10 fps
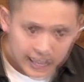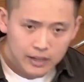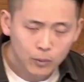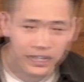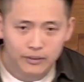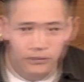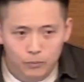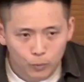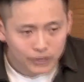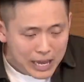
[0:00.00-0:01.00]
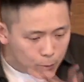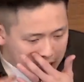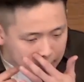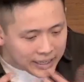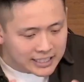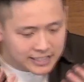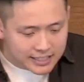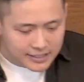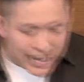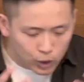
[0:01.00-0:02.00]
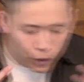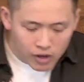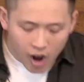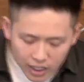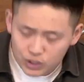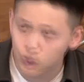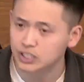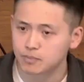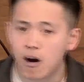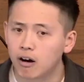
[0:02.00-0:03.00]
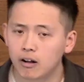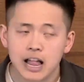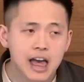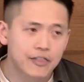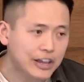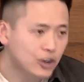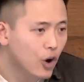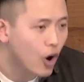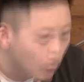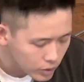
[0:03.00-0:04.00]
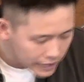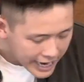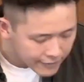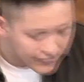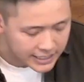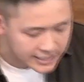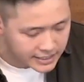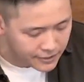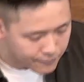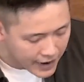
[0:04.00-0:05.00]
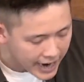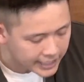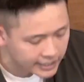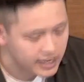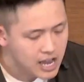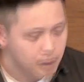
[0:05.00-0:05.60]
What that means is that you're not so small that your whole life is defined